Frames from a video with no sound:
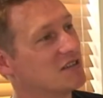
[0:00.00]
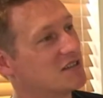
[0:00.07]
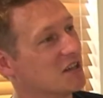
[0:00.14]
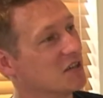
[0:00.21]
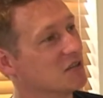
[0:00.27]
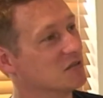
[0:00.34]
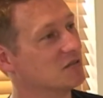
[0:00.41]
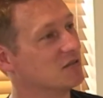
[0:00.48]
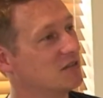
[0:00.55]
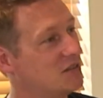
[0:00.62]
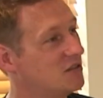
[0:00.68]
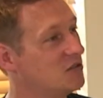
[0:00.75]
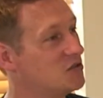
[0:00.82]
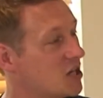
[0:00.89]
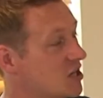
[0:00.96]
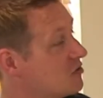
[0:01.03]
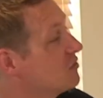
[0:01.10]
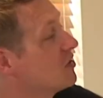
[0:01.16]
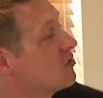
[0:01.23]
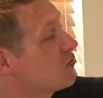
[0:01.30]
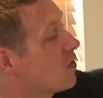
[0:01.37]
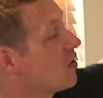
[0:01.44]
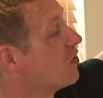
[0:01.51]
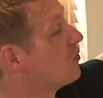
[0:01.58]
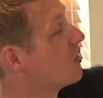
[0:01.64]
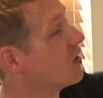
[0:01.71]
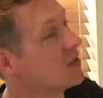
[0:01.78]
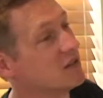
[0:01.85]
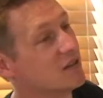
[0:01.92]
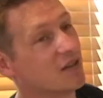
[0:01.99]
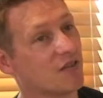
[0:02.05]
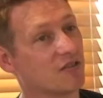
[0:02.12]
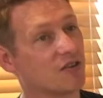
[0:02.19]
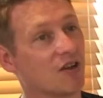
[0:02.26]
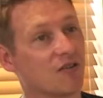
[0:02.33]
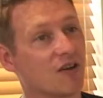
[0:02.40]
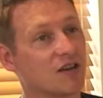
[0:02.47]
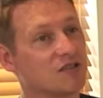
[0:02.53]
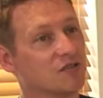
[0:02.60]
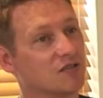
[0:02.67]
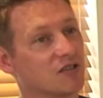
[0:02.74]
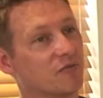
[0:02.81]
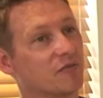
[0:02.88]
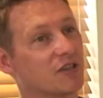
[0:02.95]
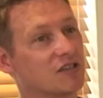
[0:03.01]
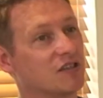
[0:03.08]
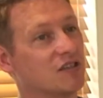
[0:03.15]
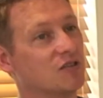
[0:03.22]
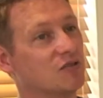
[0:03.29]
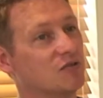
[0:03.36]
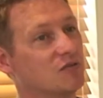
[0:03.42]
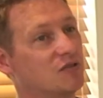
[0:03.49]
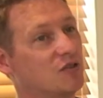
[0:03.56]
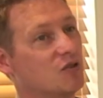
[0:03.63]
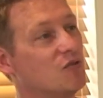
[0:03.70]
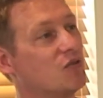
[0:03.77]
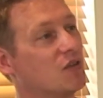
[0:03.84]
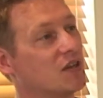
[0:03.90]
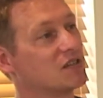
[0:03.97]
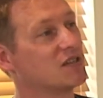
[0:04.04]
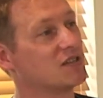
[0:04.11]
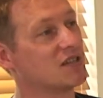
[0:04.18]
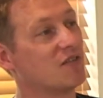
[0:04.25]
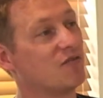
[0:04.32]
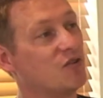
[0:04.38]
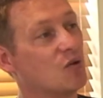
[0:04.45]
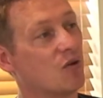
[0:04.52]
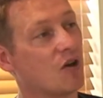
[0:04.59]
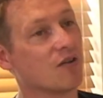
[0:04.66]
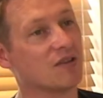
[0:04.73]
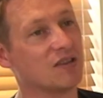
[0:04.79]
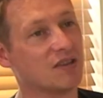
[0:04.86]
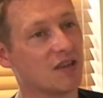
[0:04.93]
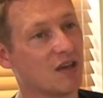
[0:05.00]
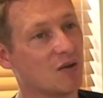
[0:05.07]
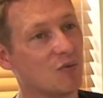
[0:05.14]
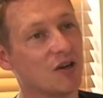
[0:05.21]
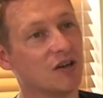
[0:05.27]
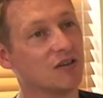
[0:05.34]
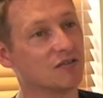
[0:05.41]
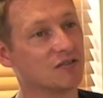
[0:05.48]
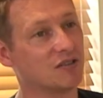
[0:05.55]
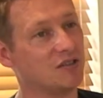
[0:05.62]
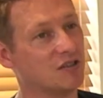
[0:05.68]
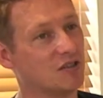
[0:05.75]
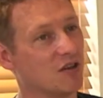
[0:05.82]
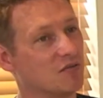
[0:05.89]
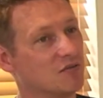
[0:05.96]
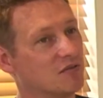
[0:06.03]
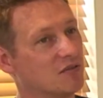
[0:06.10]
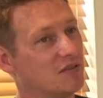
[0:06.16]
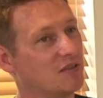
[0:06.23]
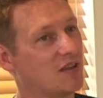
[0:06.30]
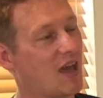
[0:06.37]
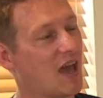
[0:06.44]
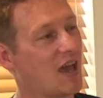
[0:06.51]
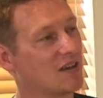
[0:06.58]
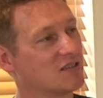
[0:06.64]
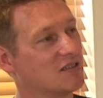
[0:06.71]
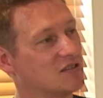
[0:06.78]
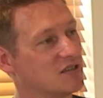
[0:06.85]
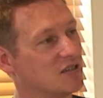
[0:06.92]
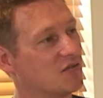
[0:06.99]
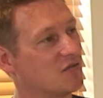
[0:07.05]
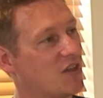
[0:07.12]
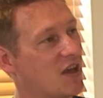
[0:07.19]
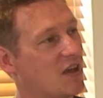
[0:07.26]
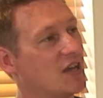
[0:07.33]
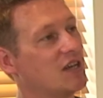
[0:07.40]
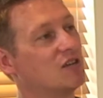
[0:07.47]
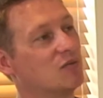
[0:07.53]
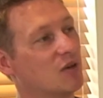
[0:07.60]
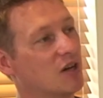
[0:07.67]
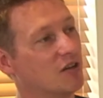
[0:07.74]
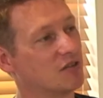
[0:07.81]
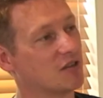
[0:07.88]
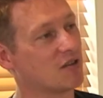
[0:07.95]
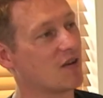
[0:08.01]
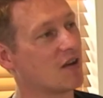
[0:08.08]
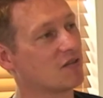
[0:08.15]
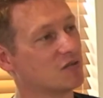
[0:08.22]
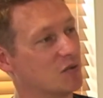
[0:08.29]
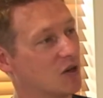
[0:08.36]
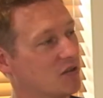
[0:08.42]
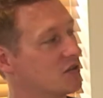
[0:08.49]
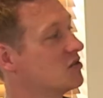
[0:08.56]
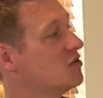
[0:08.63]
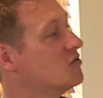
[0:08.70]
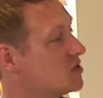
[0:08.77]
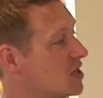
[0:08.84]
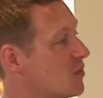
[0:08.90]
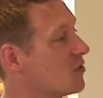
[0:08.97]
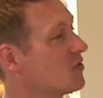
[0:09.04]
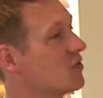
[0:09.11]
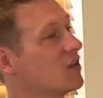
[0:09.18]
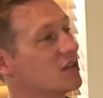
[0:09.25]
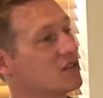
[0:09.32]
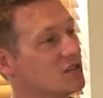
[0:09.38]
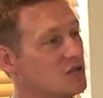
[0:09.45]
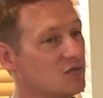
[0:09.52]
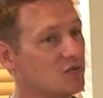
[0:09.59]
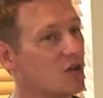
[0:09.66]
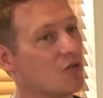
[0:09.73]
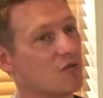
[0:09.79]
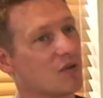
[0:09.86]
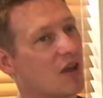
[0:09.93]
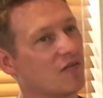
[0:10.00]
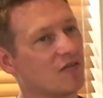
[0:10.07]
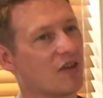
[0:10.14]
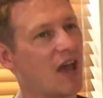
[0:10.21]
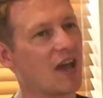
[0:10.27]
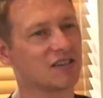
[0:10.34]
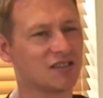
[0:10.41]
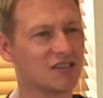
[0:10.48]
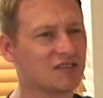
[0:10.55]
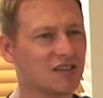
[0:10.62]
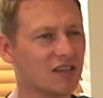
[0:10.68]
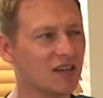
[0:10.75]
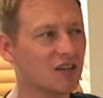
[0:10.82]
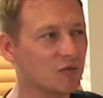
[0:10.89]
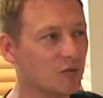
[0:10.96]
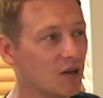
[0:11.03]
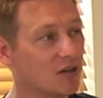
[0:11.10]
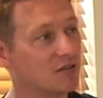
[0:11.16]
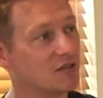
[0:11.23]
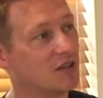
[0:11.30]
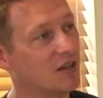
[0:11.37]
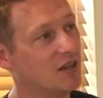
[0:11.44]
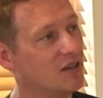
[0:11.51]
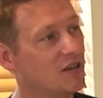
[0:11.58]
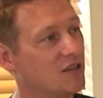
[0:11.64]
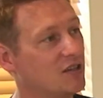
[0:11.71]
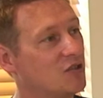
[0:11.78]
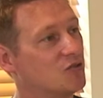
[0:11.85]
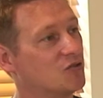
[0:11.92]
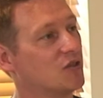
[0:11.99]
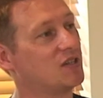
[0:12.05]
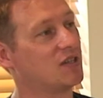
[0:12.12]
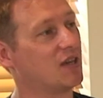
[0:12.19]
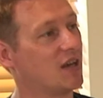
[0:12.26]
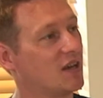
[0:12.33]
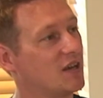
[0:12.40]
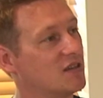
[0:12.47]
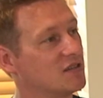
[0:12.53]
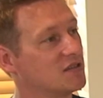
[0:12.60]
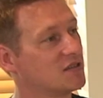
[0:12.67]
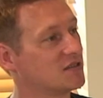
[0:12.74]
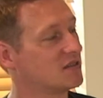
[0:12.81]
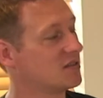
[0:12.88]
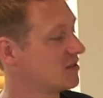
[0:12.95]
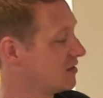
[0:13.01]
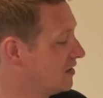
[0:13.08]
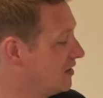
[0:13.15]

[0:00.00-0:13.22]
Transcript: So you genuinely throw it away in another direction or something. So you do things as if you are in their world. You don't act as if their inner world and their outer world are two separate things and you don't have access to the inner world. You treat it as